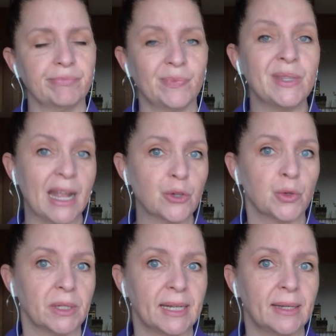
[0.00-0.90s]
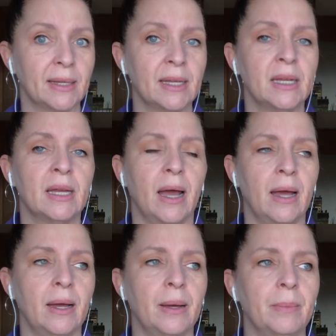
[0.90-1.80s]
naturally.
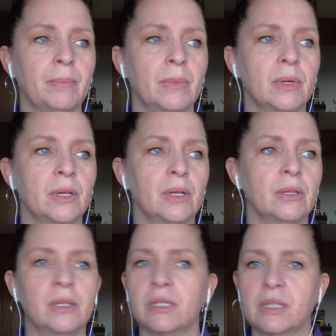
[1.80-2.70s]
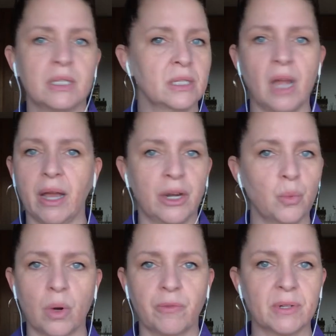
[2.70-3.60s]
Um, this is not going to
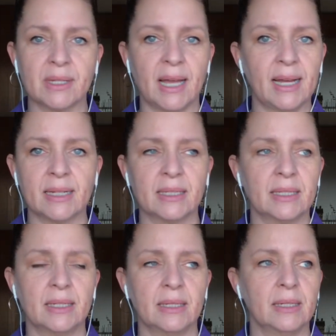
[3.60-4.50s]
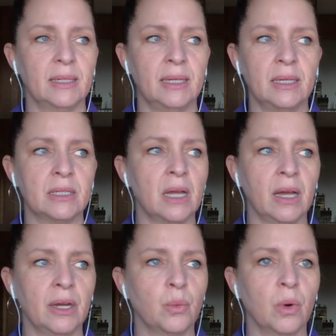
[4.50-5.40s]
work for slacks. It is not
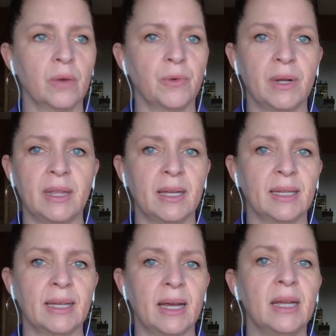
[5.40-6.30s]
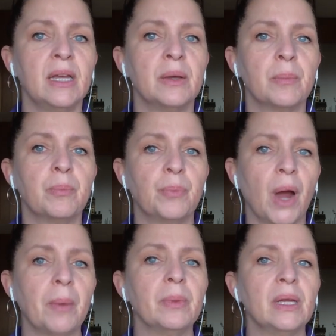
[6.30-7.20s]
going to work for anything like that.
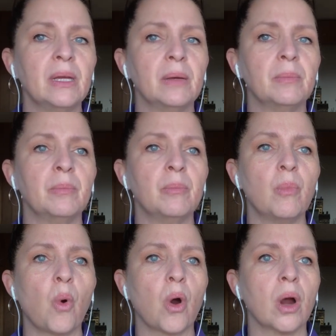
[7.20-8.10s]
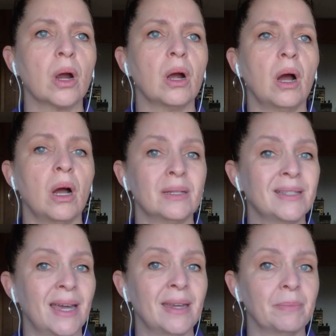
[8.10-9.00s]
Probably more on
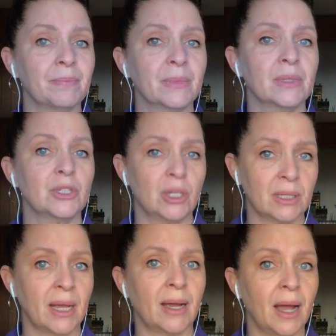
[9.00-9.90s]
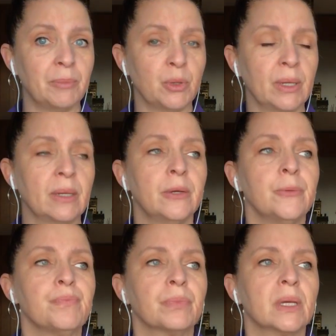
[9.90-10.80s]
denim just like I'm doing.
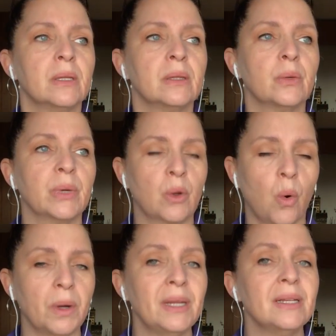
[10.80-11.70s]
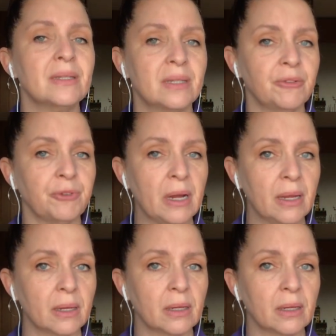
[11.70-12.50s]
The recording is different